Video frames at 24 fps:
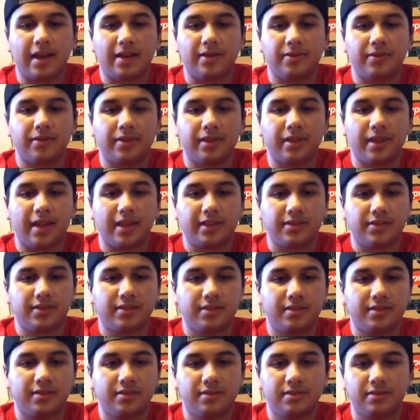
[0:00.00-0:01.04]
I didn't really like
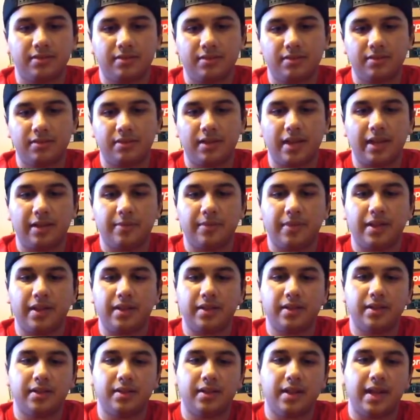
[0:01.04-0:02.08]
like my
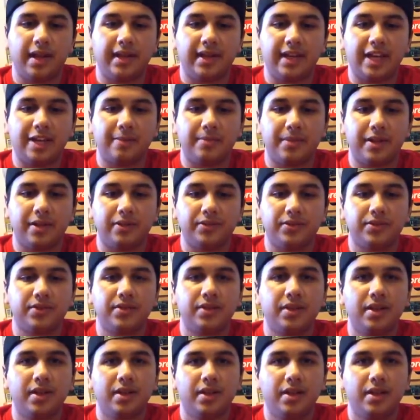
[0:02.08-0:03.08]
uh, iCat pouch,